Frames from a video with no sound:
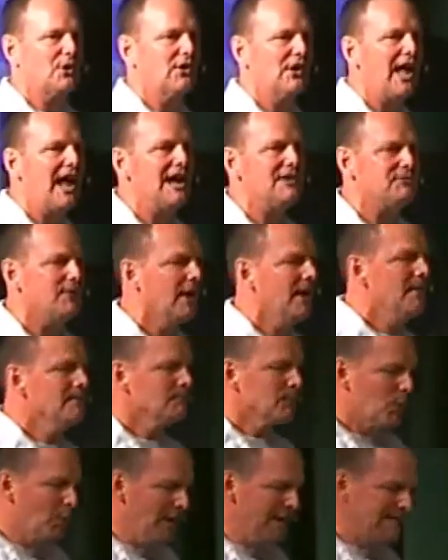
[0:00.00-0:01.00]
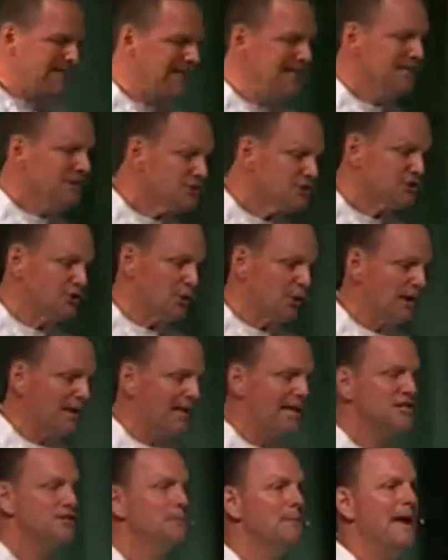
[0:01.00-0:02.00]
to our life. What he is
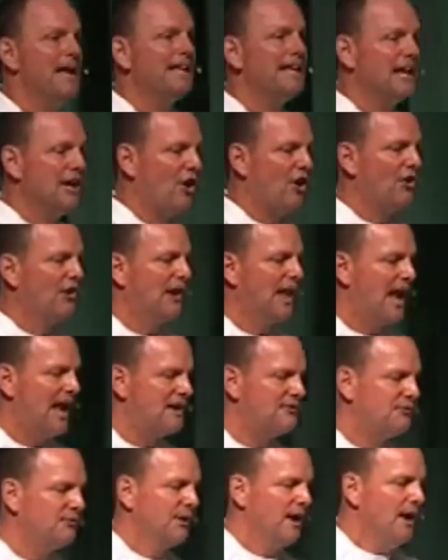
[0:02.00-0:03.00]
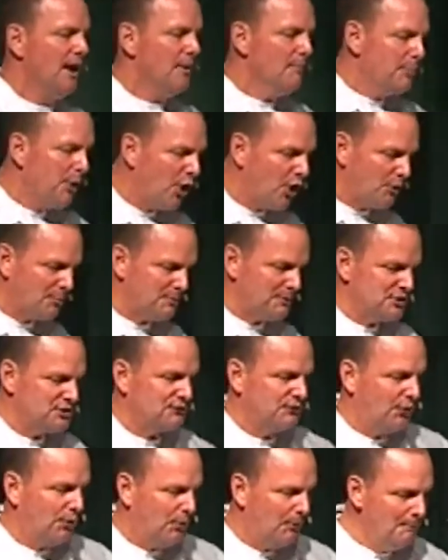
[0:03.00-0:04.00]
doing is making our life
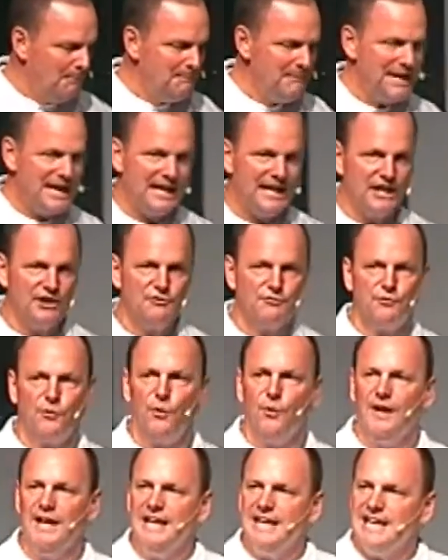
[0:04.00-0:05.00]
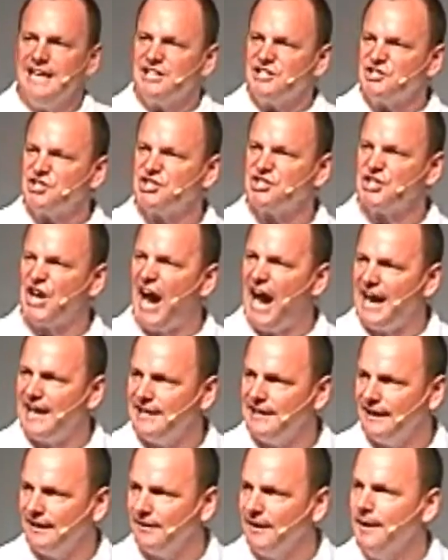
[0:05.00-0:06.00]
purposeful, meaningful,
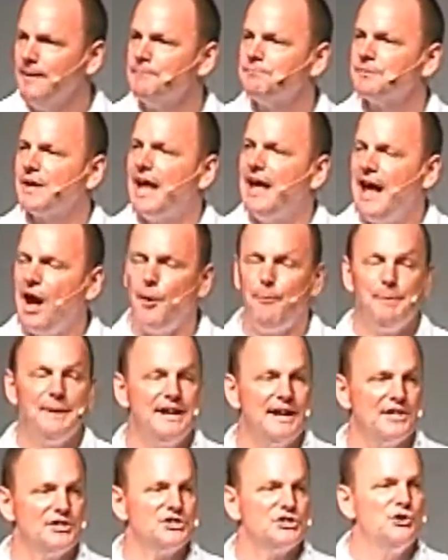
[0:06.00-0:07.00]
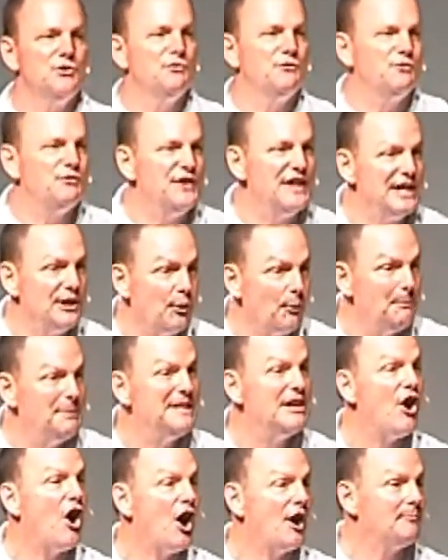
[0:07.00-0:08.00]
exciting, helping us to feel
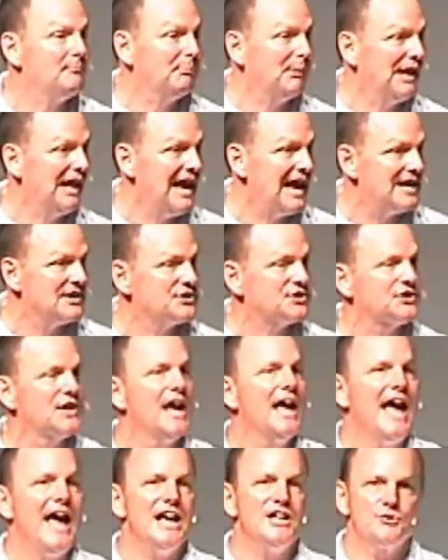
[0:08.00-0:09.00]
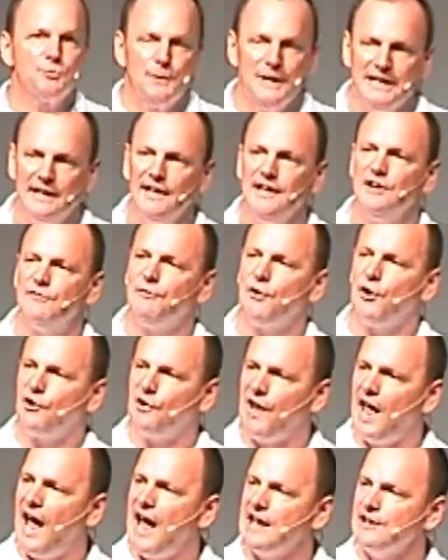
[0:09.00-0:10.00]
beyond blessed as we live
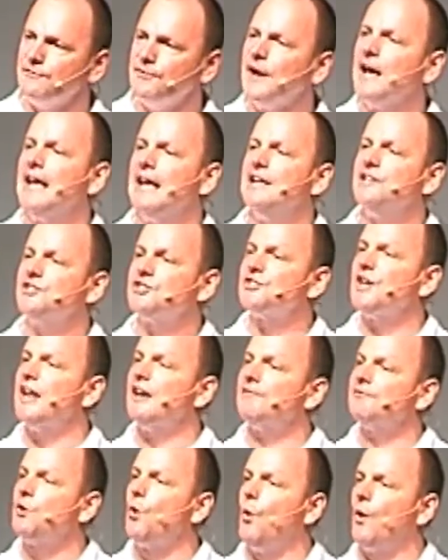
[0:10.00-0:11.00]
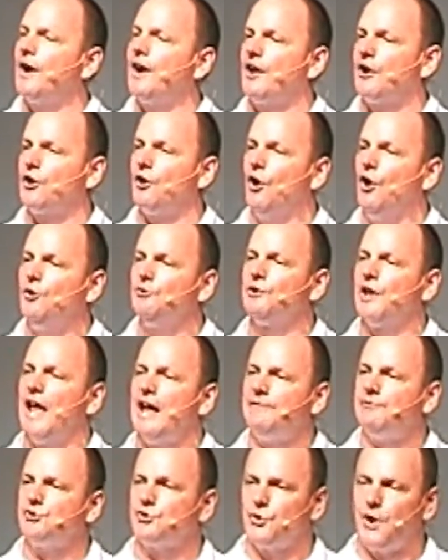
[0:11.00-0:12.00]
our life instead of going on our own
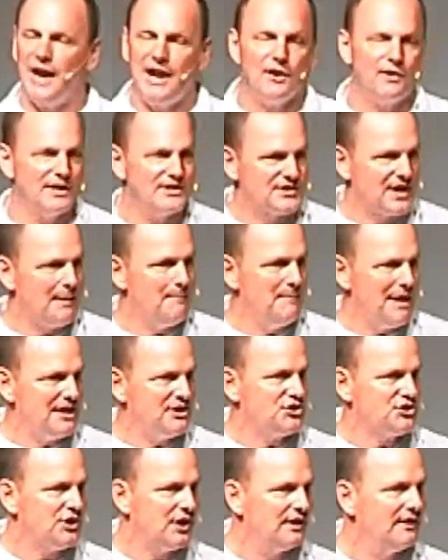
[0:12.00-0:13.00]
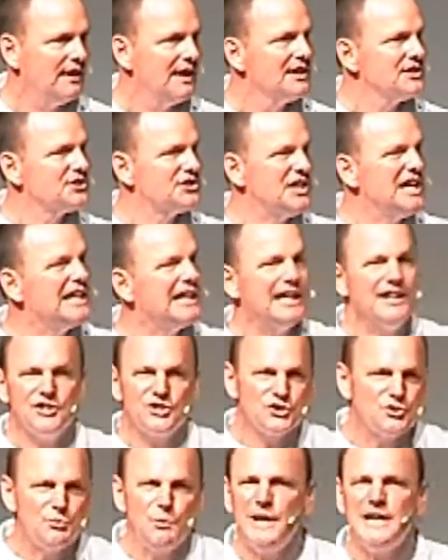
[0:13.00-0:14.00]
life trail, as I mentioned,
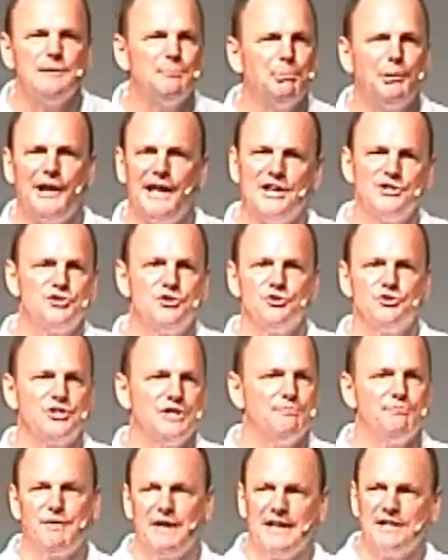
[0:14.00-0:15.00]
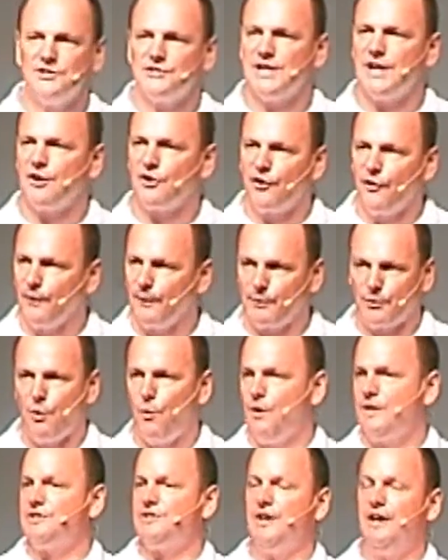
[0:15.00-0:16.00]
seeking sweet pleasures and things that are
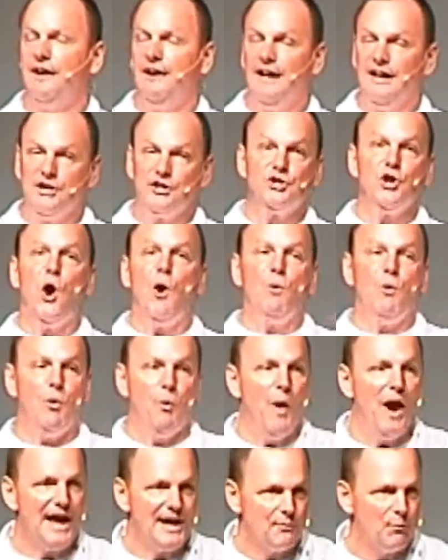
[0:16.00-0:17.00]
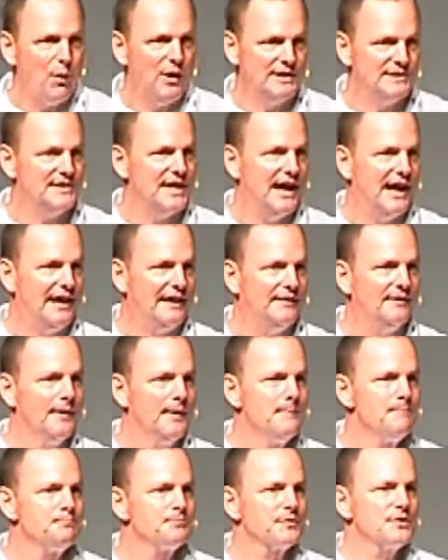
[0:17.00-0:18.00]
going to go away one day.
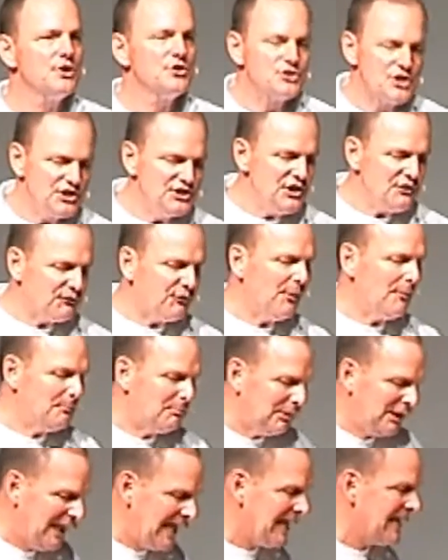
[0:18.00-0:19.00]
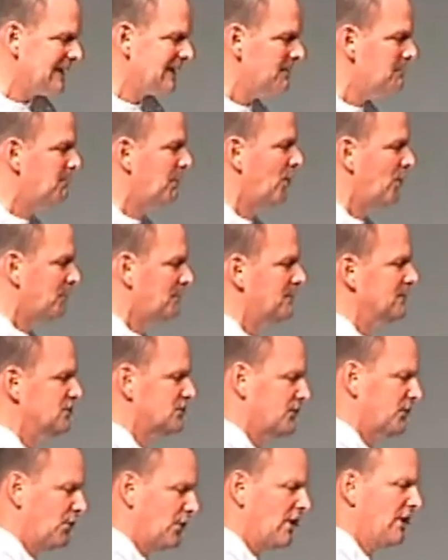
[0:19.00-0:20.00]
There's a different plan and
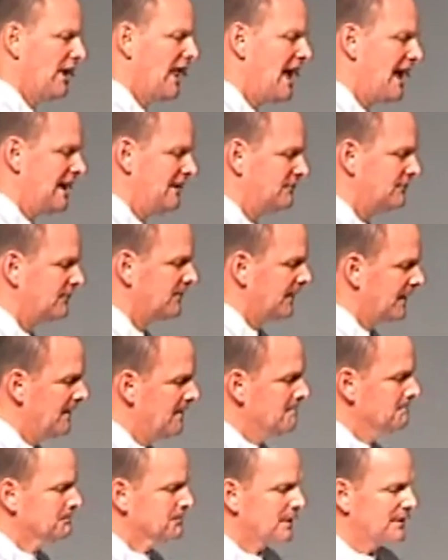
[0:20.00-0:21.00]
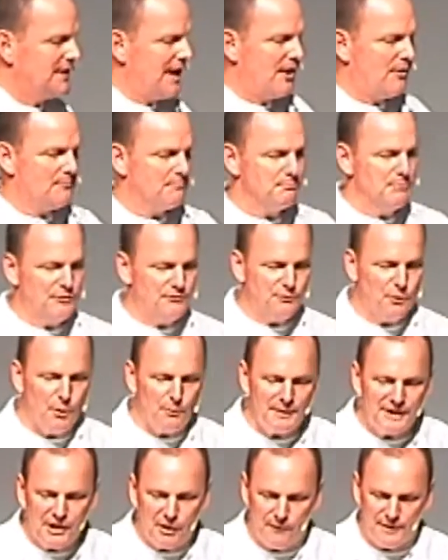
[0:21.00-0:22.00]
purpose for our life. Now,
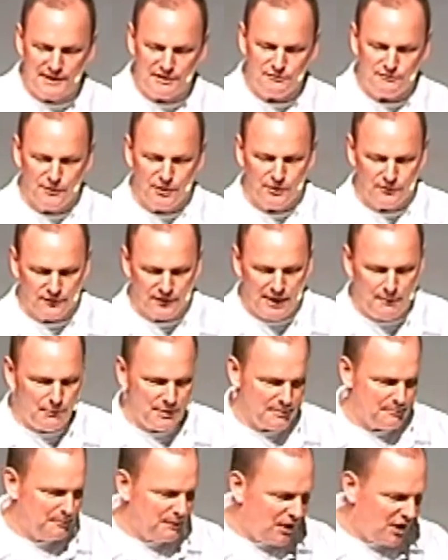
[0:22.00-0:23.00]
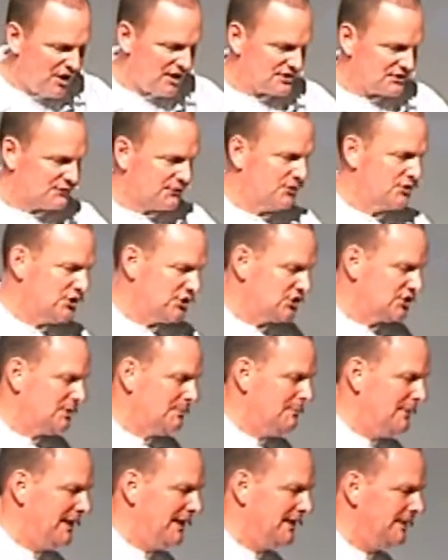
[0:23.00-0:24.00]
before we go any further, I want to pause for
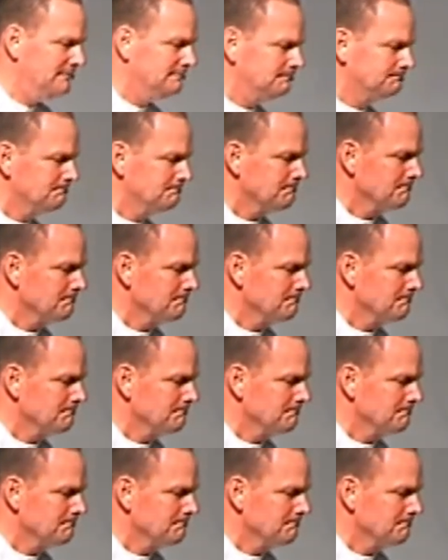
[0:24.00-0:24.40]
just a minute.